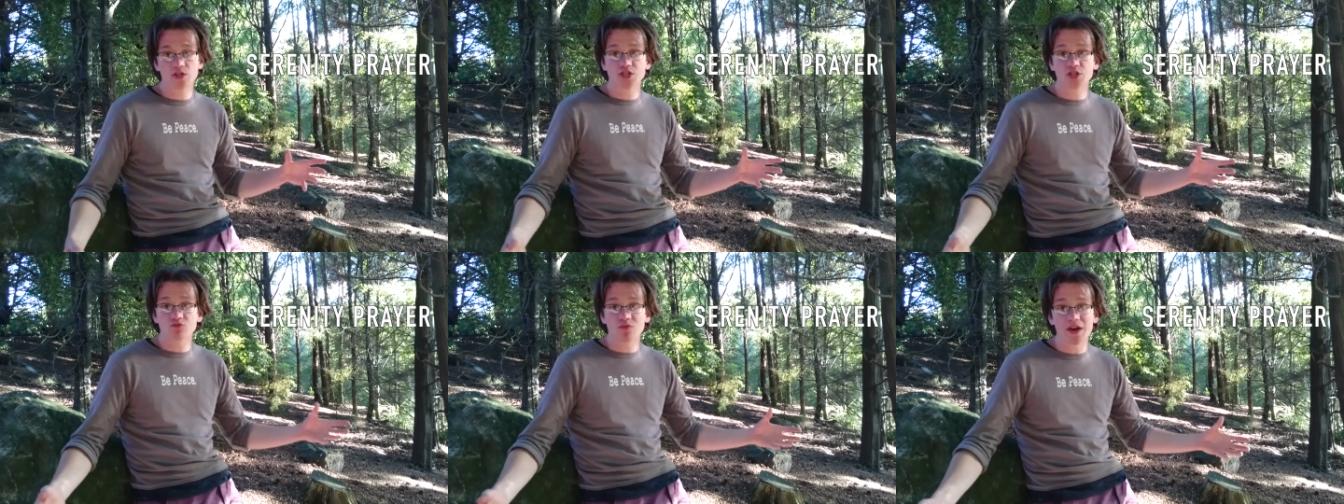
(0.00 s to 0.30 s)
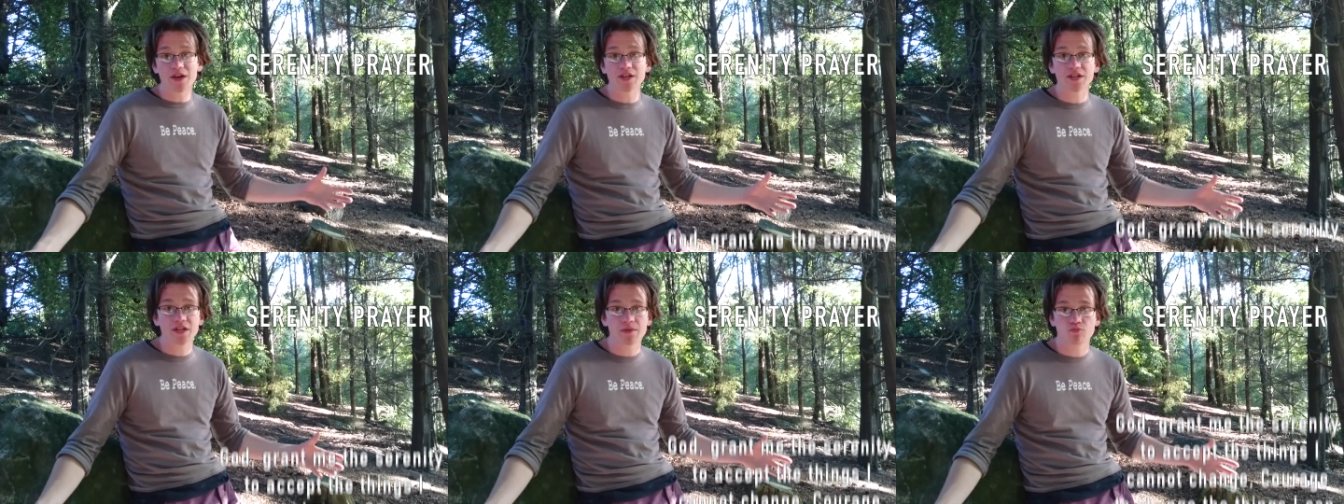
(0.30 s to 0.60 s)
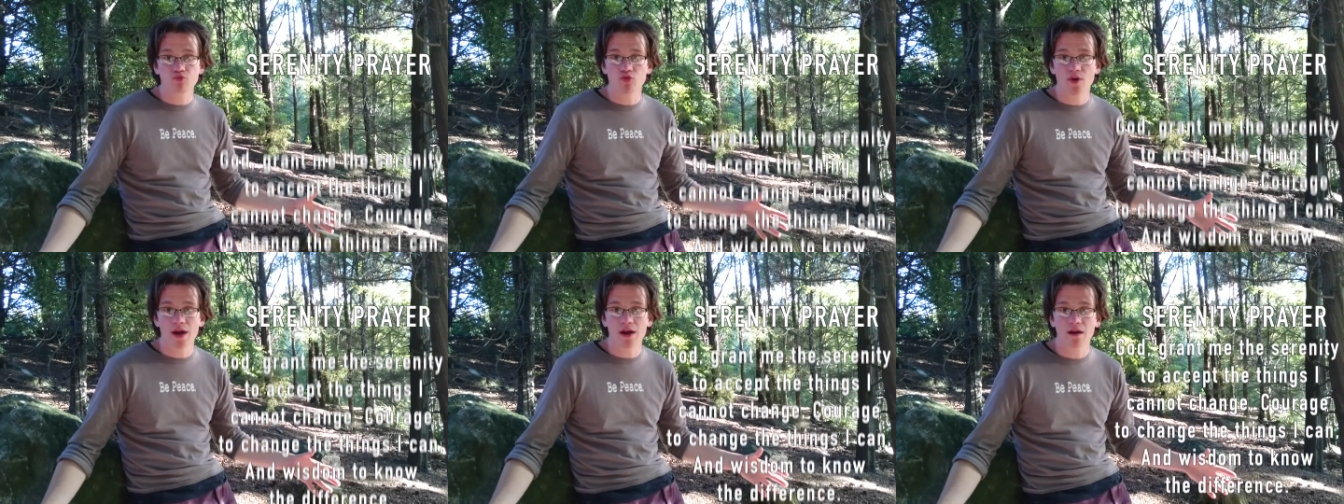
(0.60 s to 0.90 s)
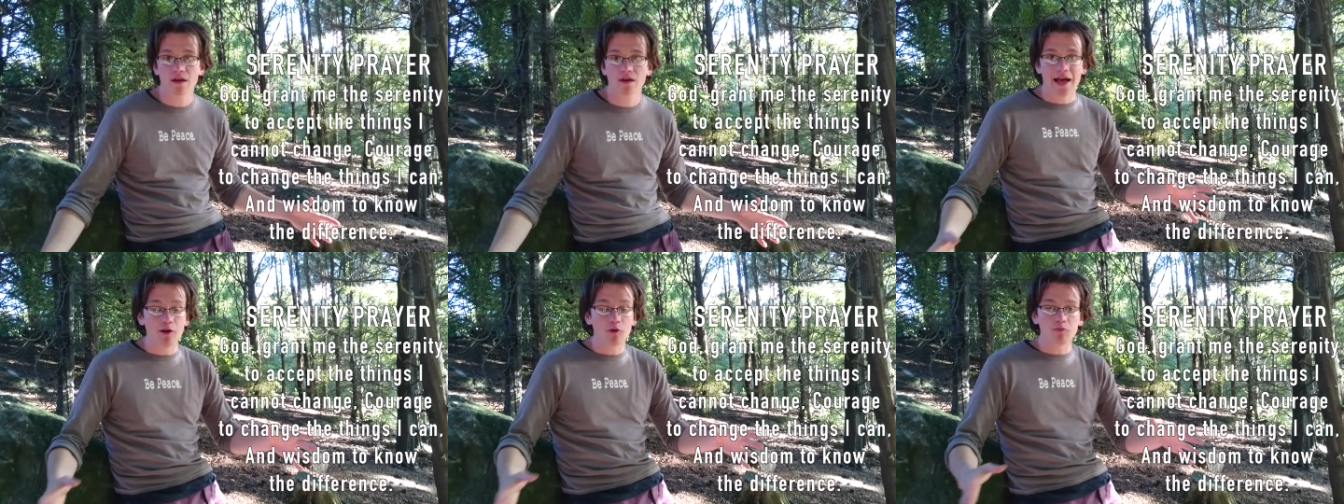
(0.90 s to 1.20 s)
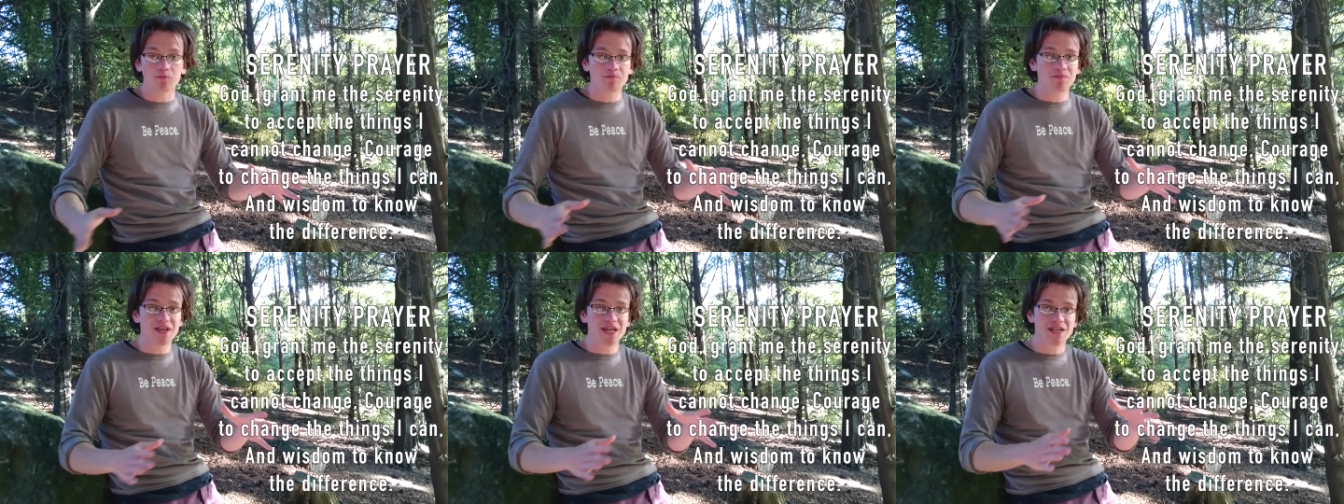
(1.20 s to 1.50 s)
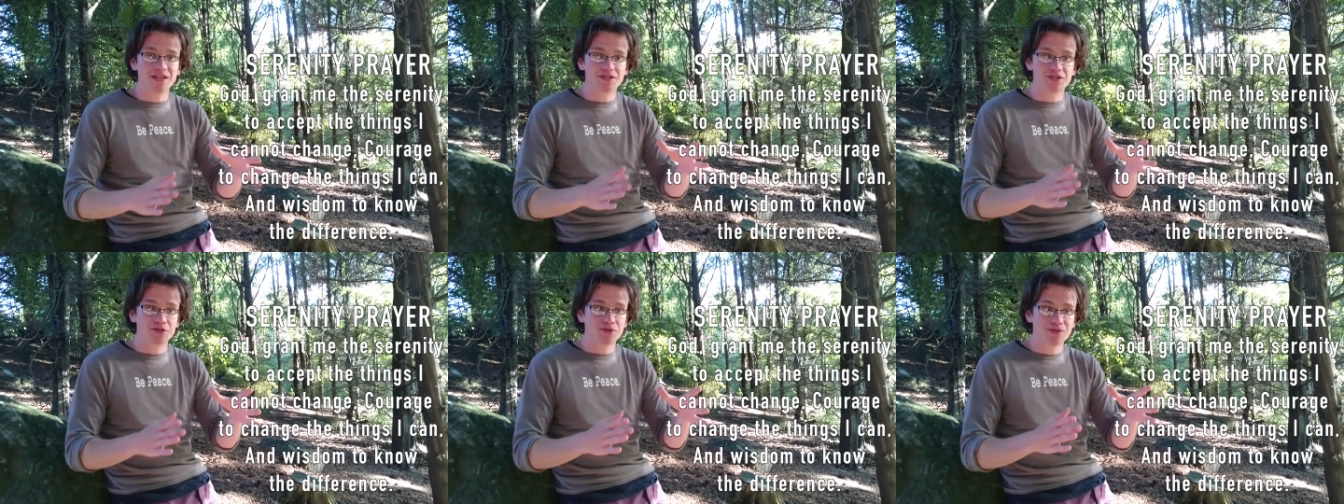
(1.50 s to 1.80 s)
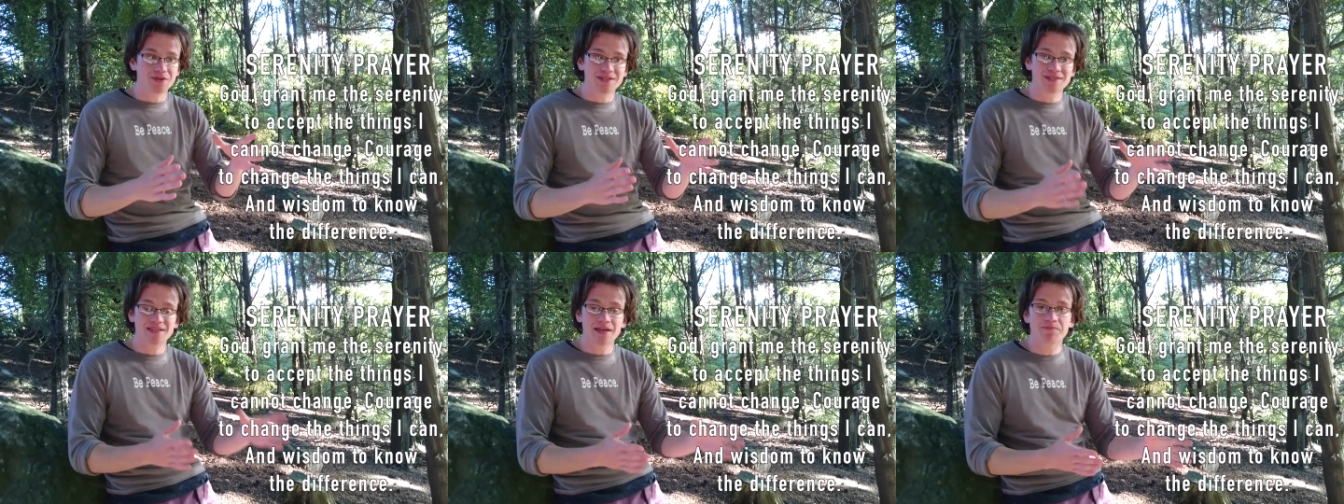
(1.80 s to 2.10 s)
The Serenity Prayer helped me to
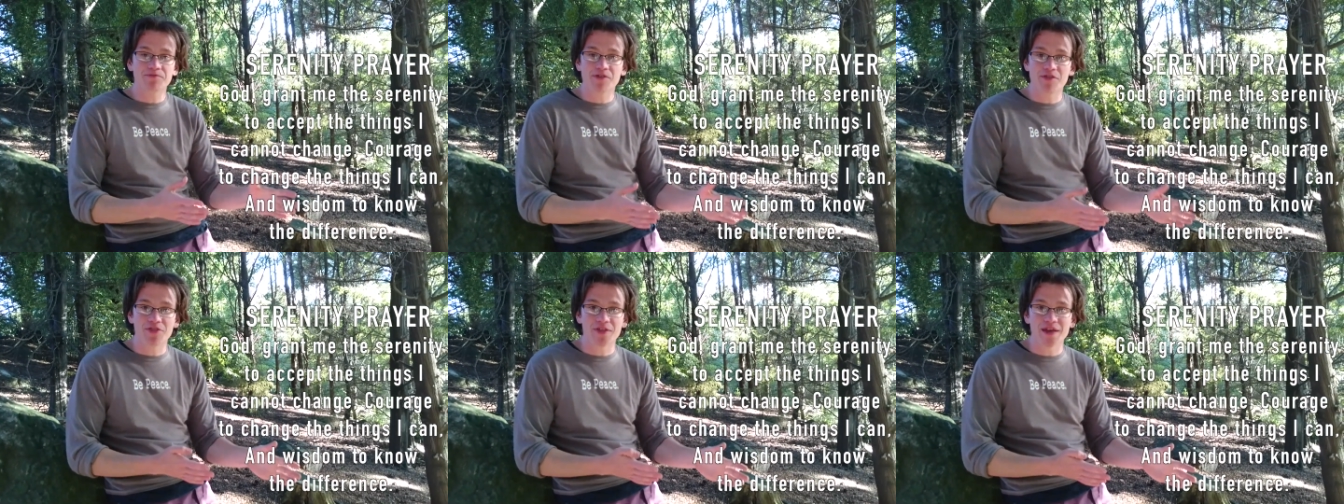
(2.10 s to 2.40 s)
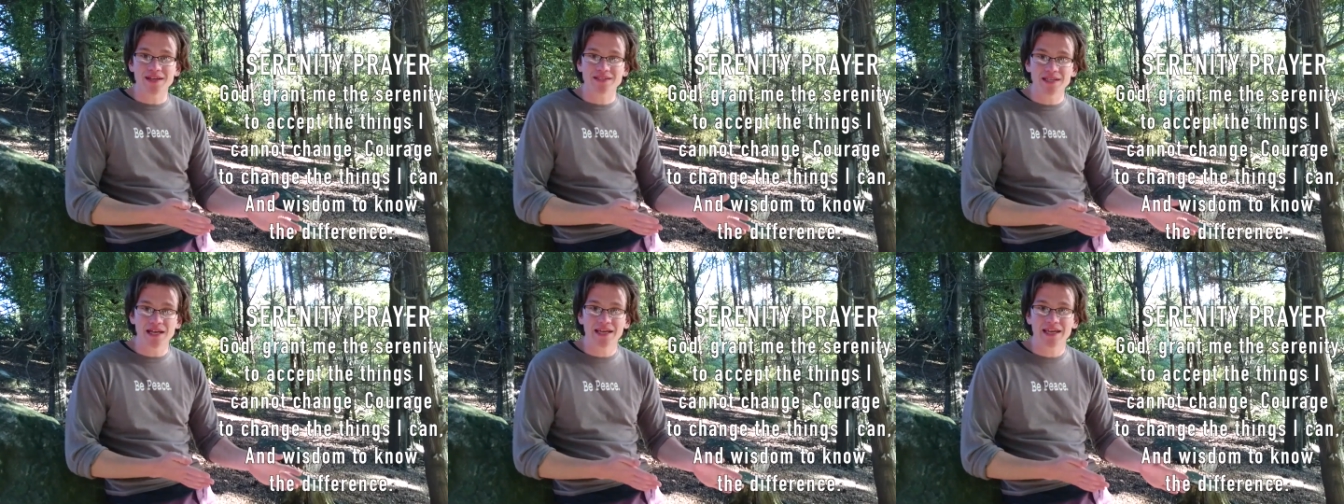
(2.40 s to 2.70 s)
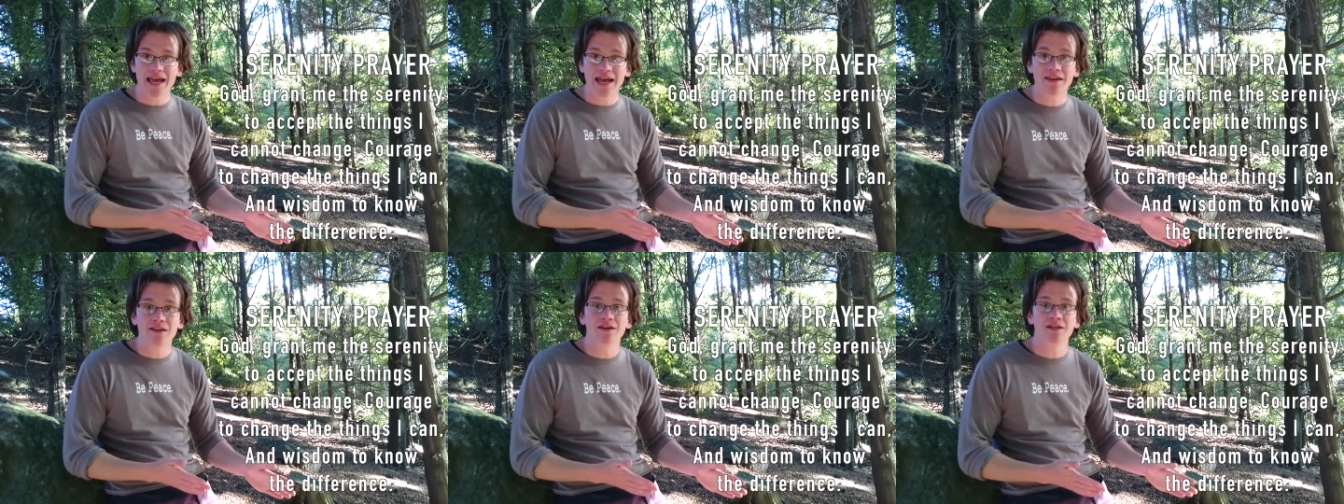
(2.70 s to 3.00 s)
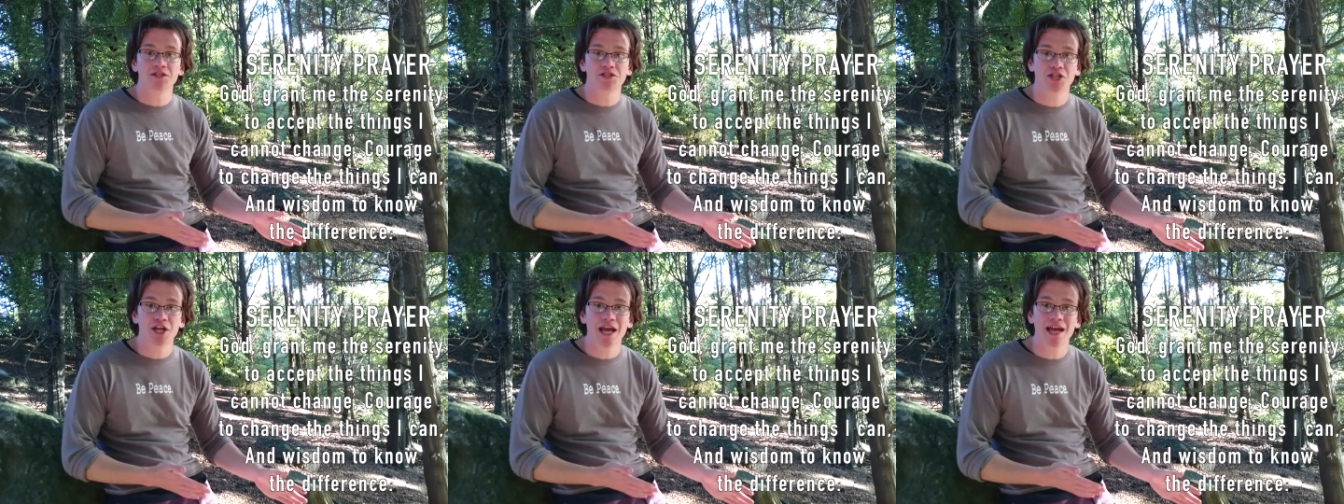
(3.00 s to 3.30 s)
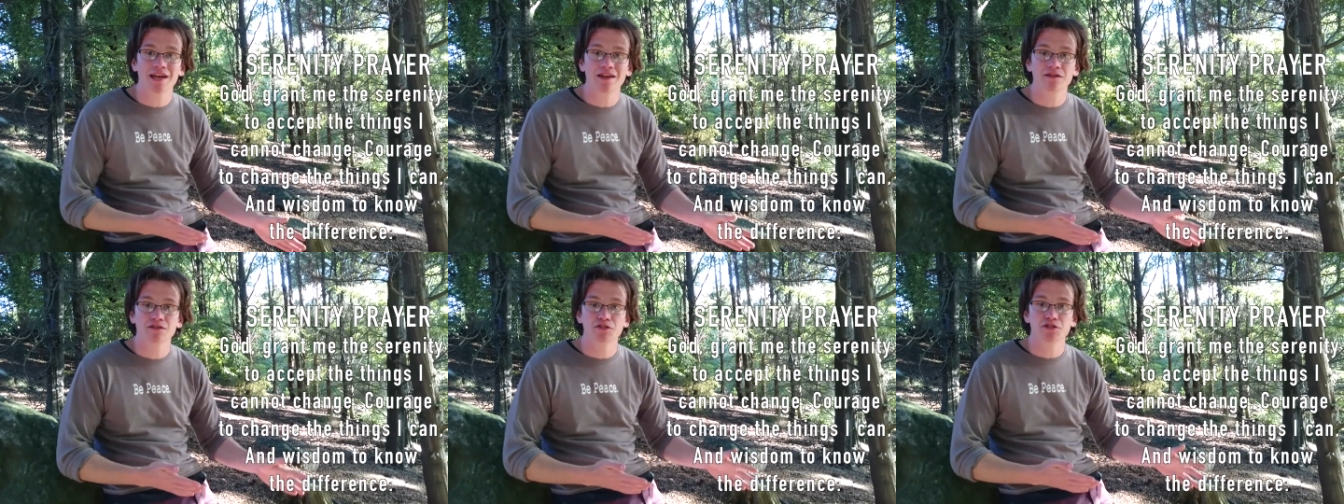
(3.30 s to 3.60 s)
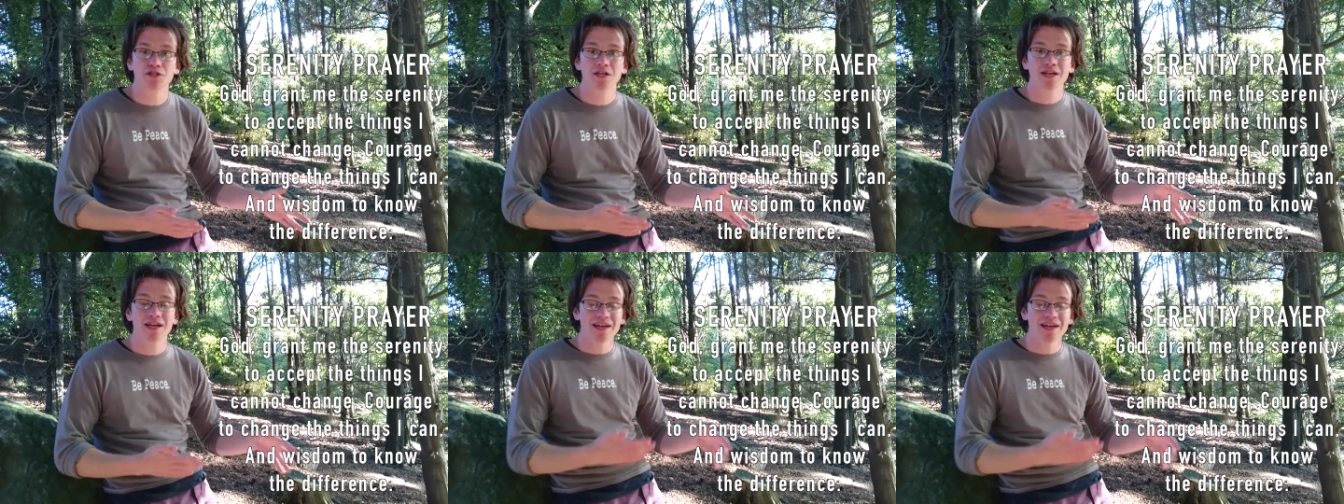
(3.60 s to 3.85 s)
accept the things I cannot change